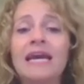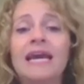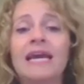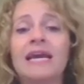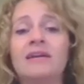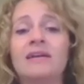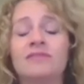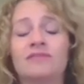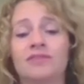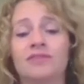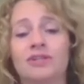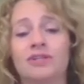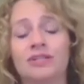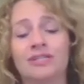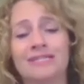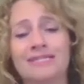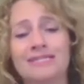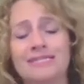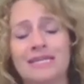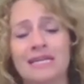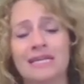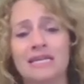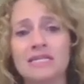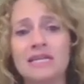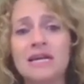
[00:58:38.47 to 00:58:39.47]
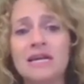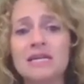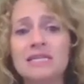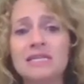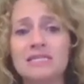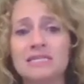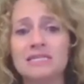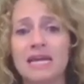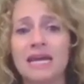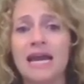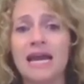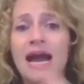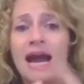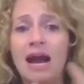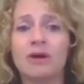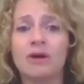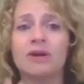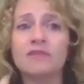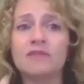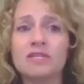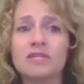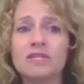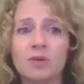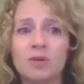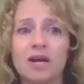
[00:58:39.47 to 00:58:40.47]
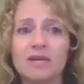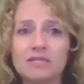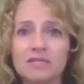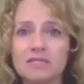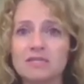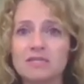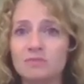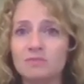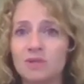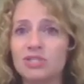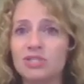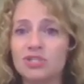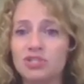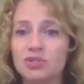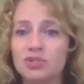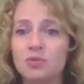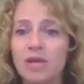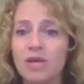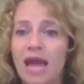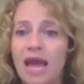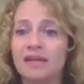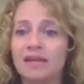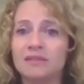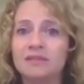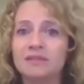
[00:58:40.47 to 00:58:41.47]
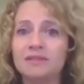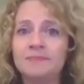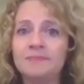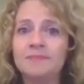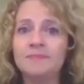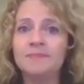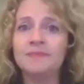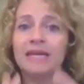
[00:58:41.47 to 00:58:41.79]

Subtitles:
And for goodness sakes, stay out of this process as much as you can.